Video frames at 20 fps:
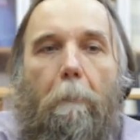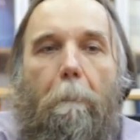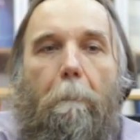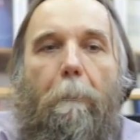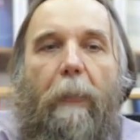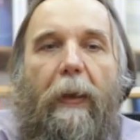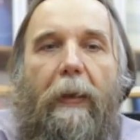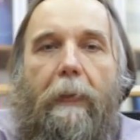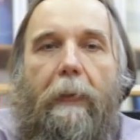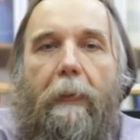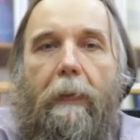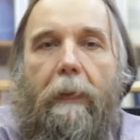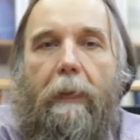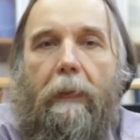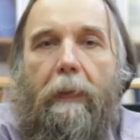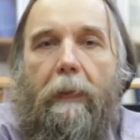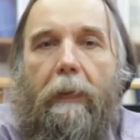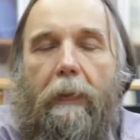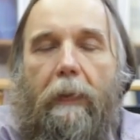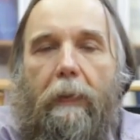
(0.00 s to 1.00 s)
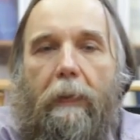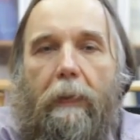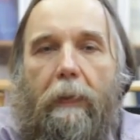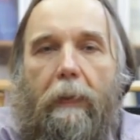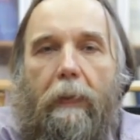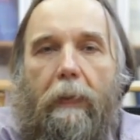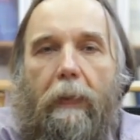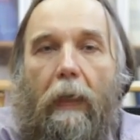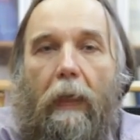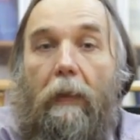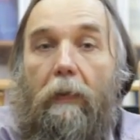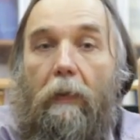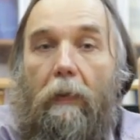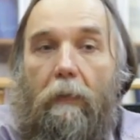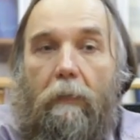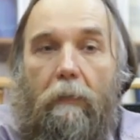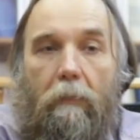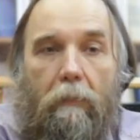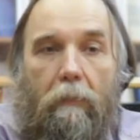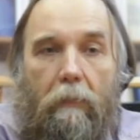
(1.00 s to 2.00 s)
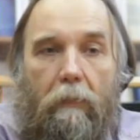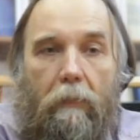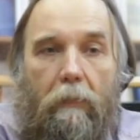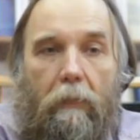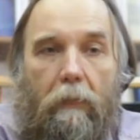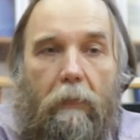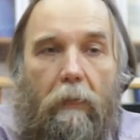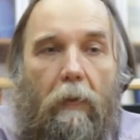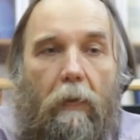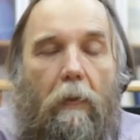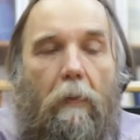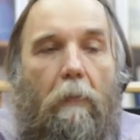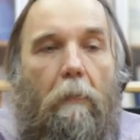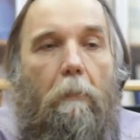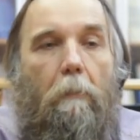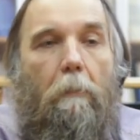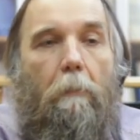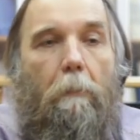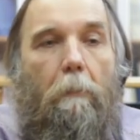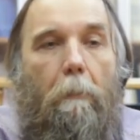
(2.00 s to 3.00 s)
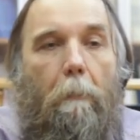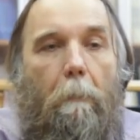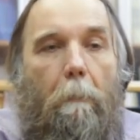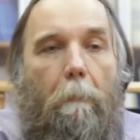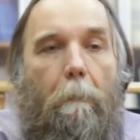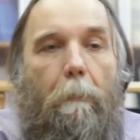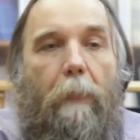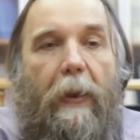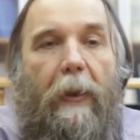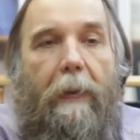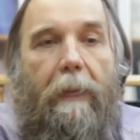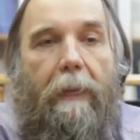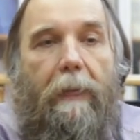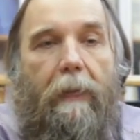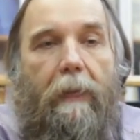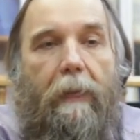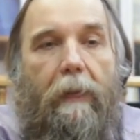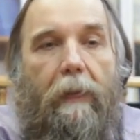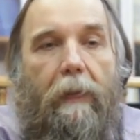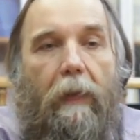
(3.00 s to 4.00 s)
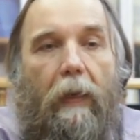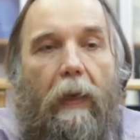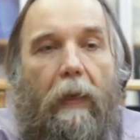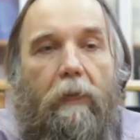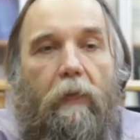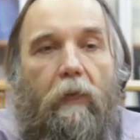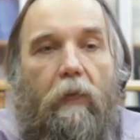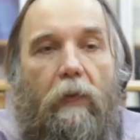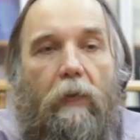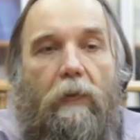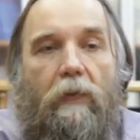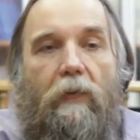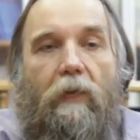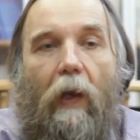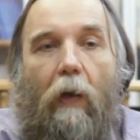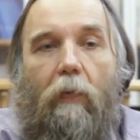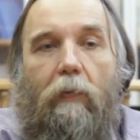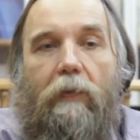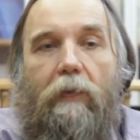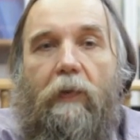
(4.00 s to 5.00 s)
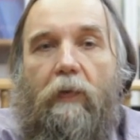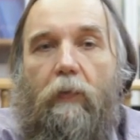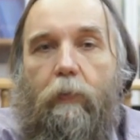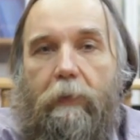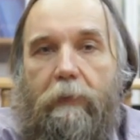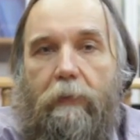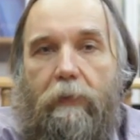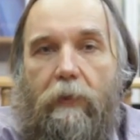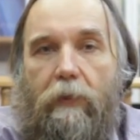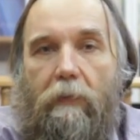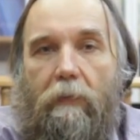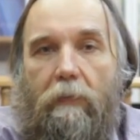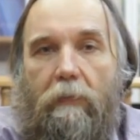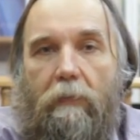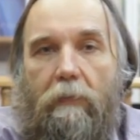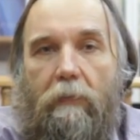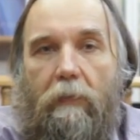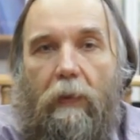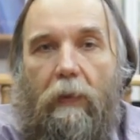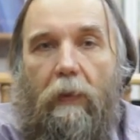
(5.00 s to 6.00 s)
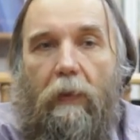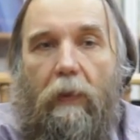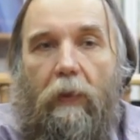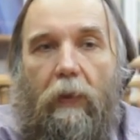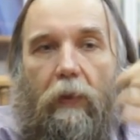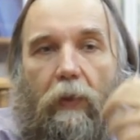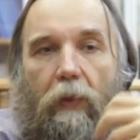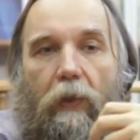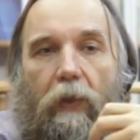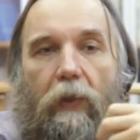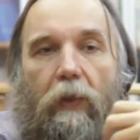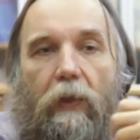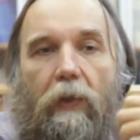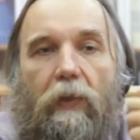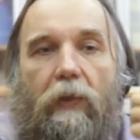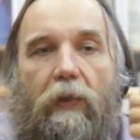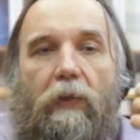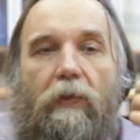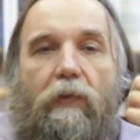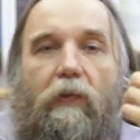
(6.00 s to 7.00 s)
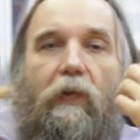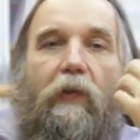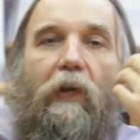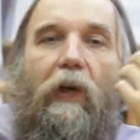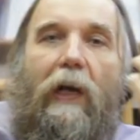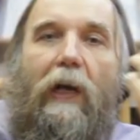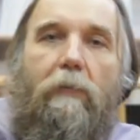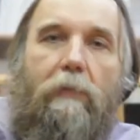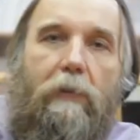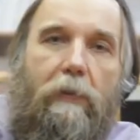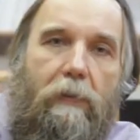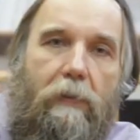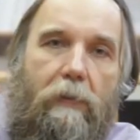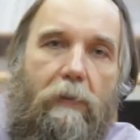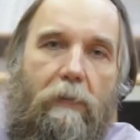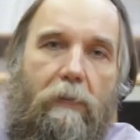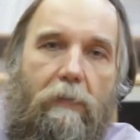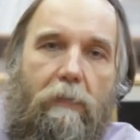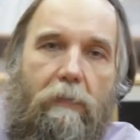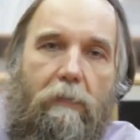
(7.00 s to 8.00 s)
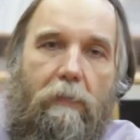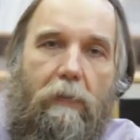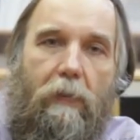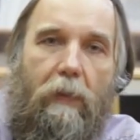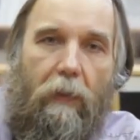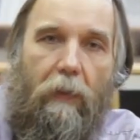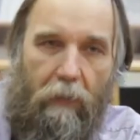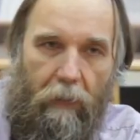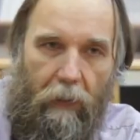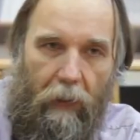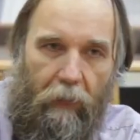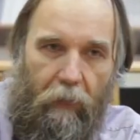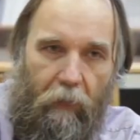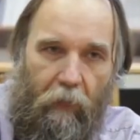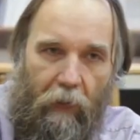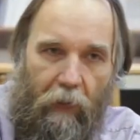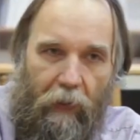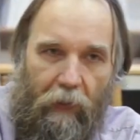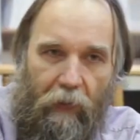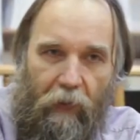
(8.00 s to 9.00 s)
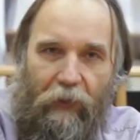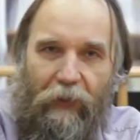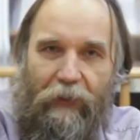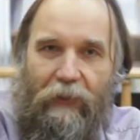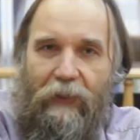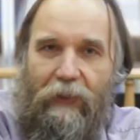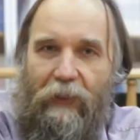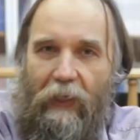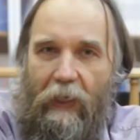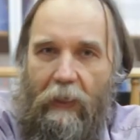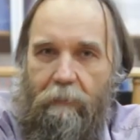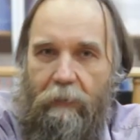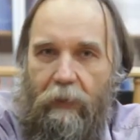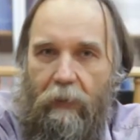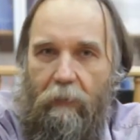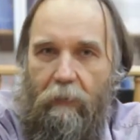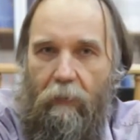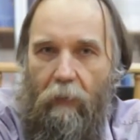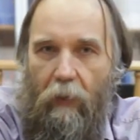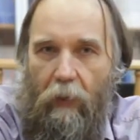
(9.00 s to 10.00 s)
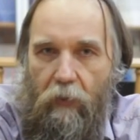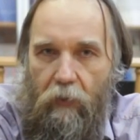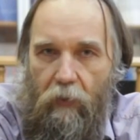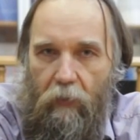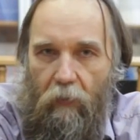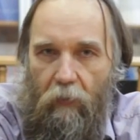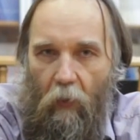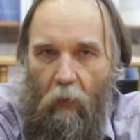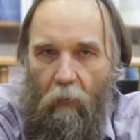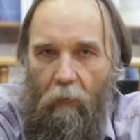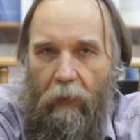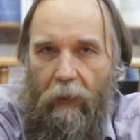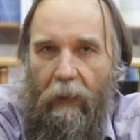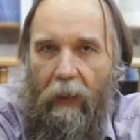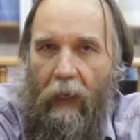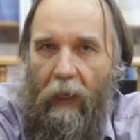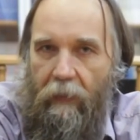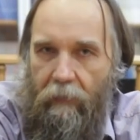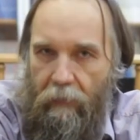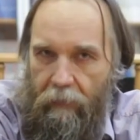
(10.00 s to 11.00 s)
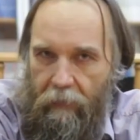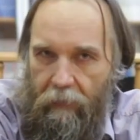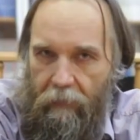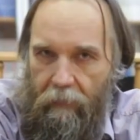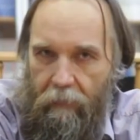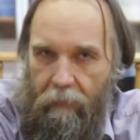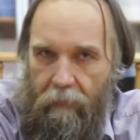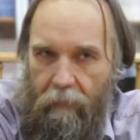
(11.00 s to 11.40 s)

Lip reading: being alone, being at its own disposition, he discovers that this same situation of the hierarchy,